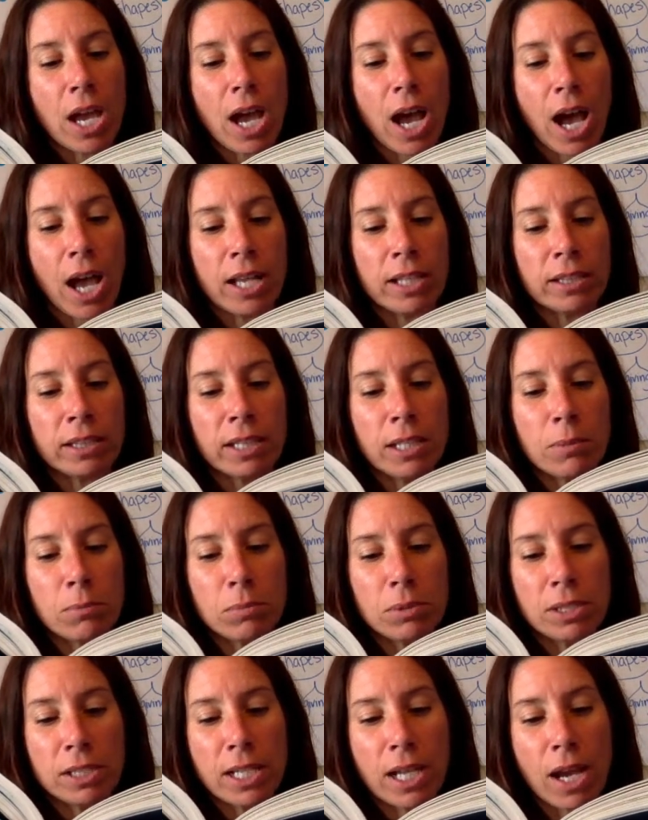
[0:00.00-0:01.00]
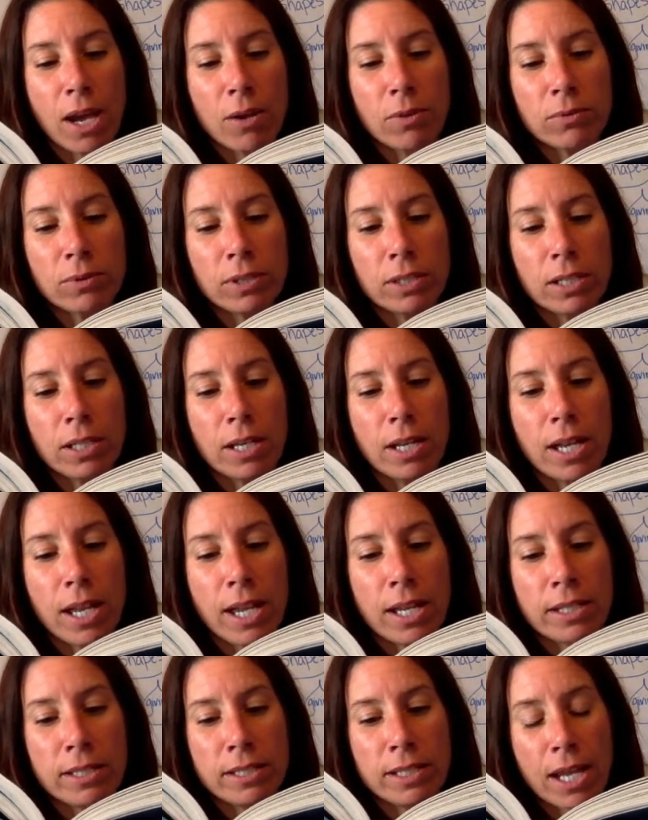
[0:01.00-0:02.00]
I limp down
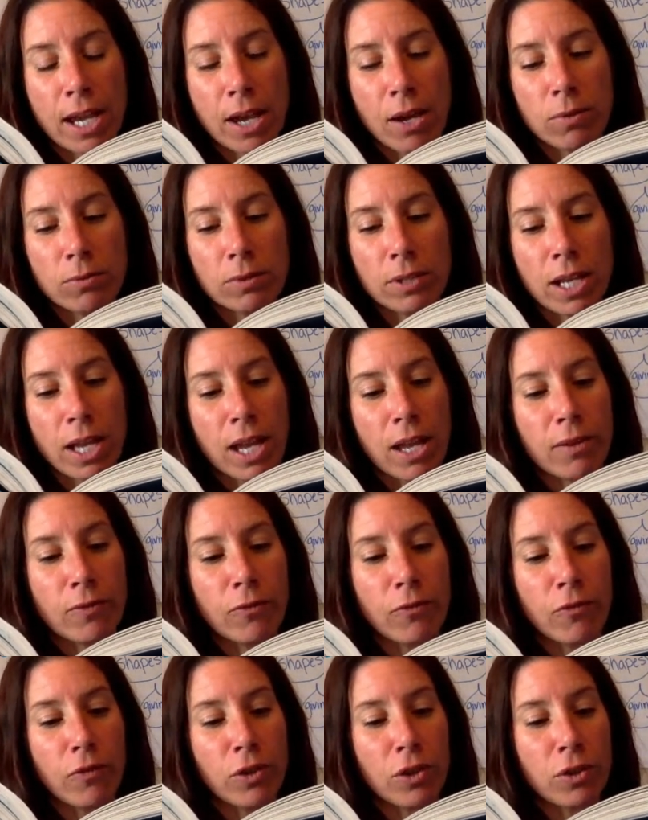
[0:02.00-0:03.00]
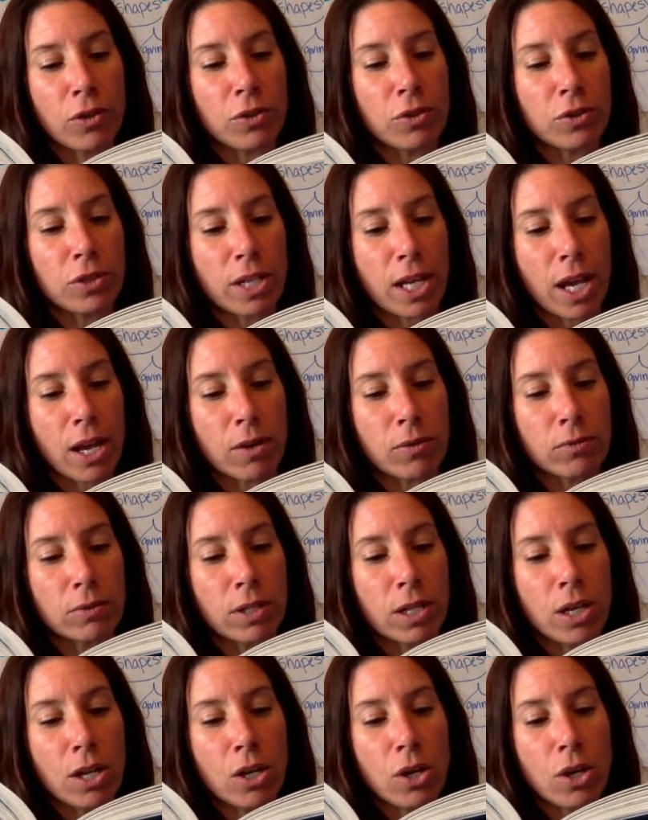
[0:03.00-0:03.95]
and further down.